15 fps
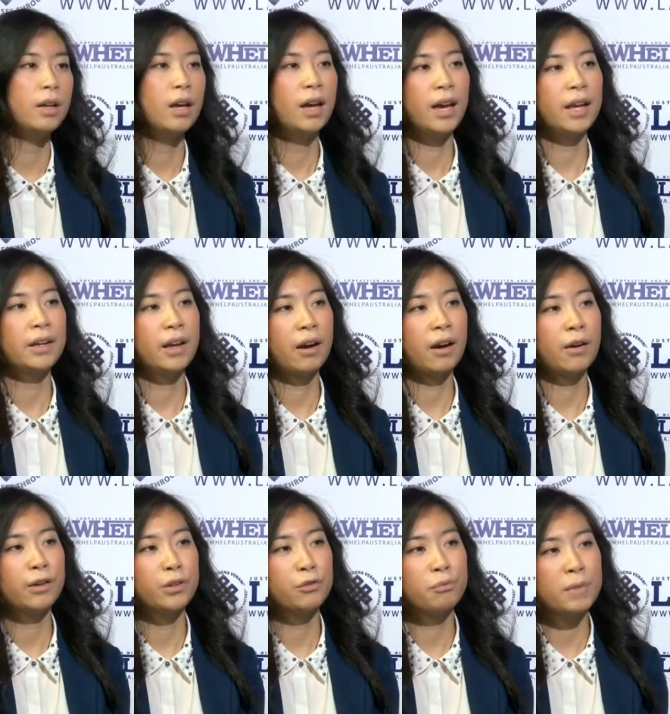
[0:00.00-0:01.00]
And
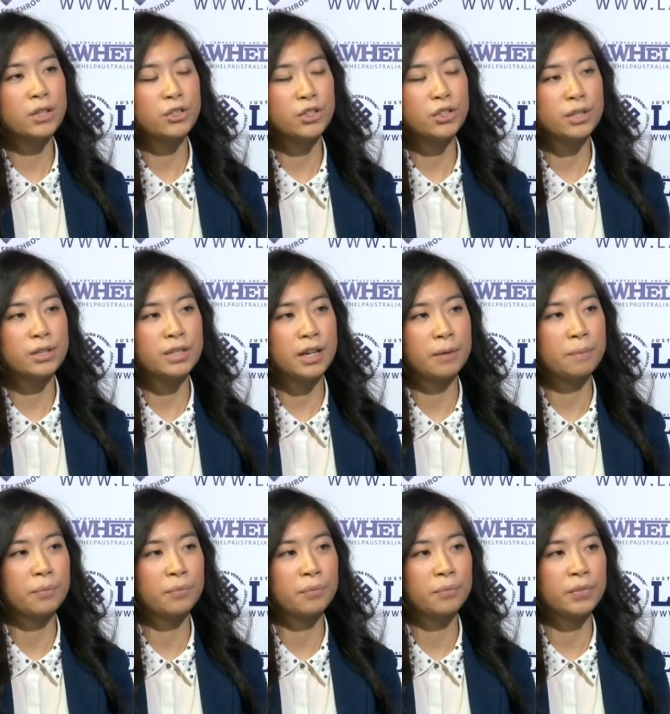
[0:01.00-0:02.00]
Karyn, you've mentioned
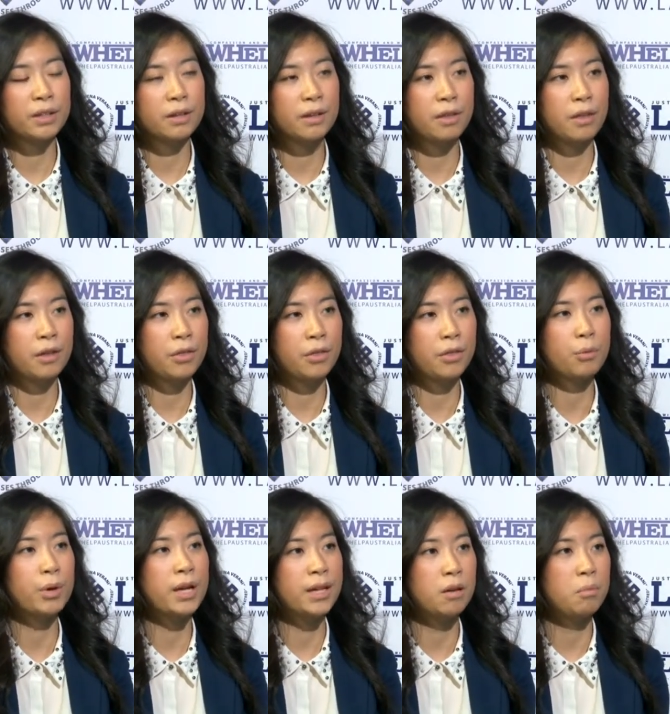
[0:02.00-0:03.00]
the
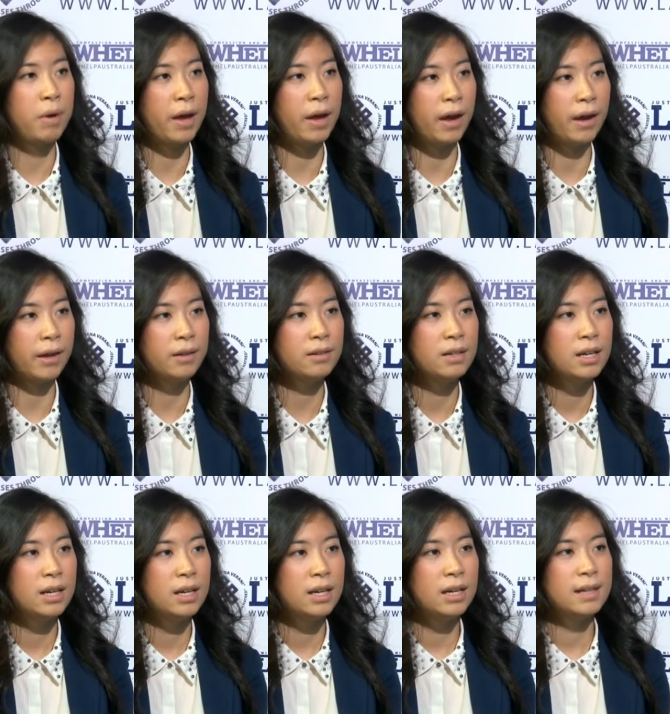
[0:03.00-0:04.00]
3-year ban.
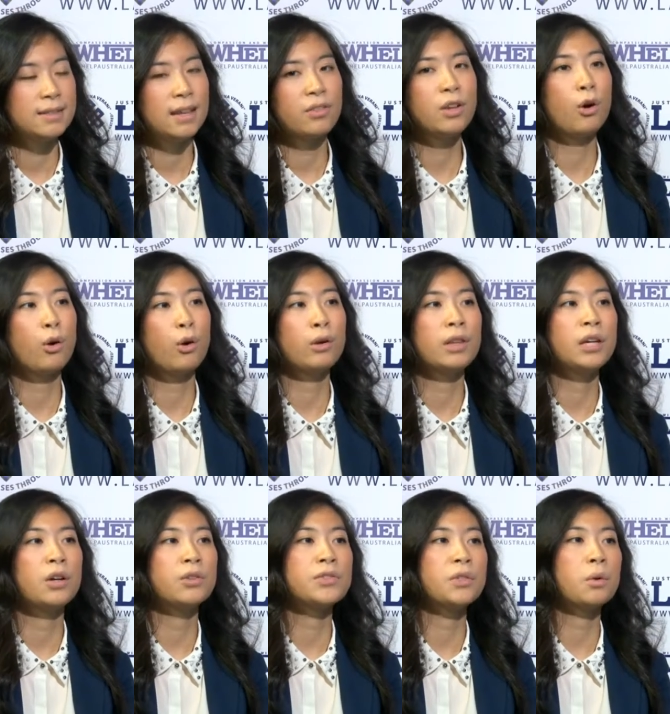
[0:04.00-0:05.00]
Is that the only
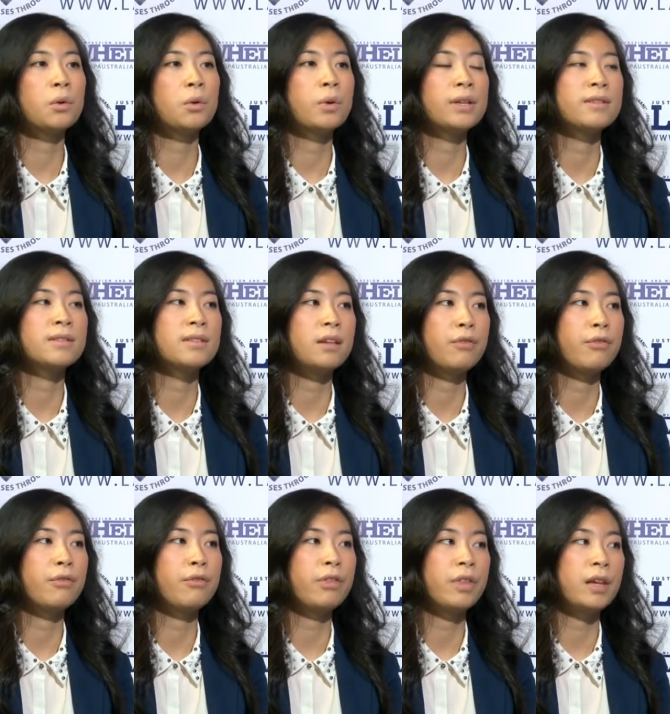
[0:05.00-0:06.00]
consequence
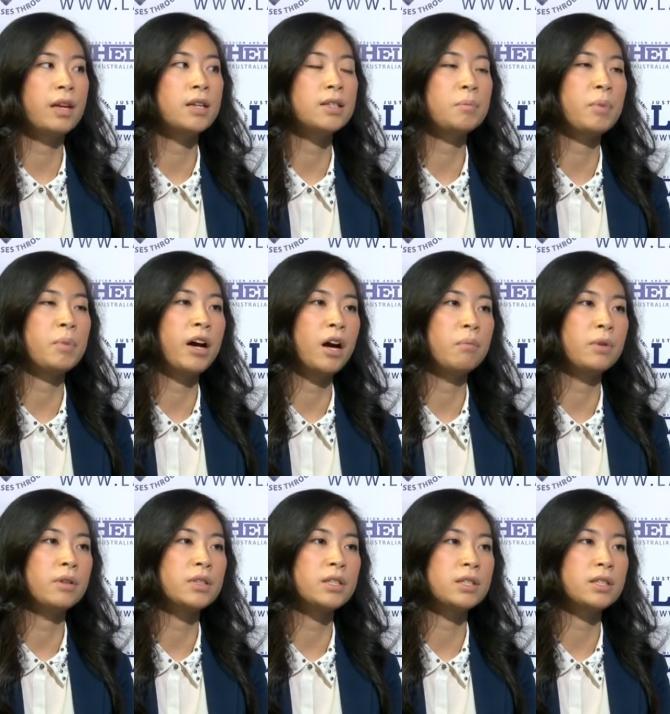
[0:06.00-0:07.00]
if the
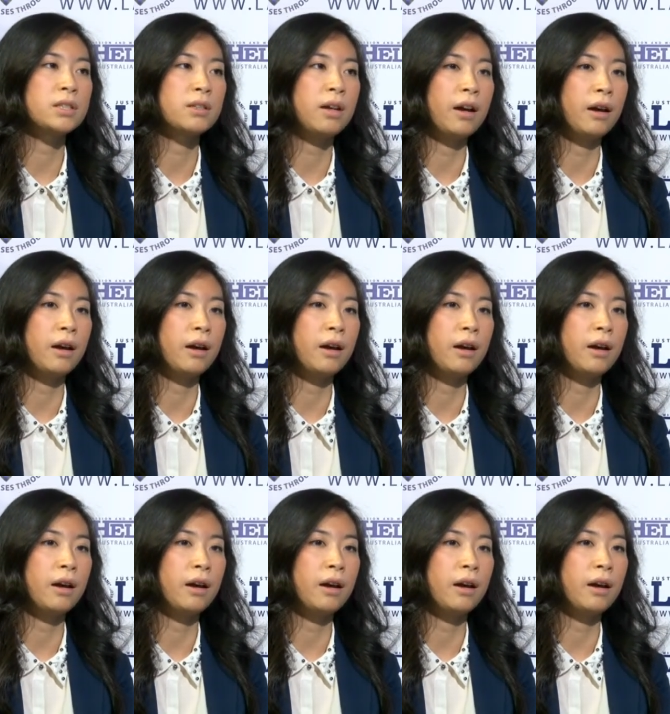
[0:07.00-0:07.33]
department,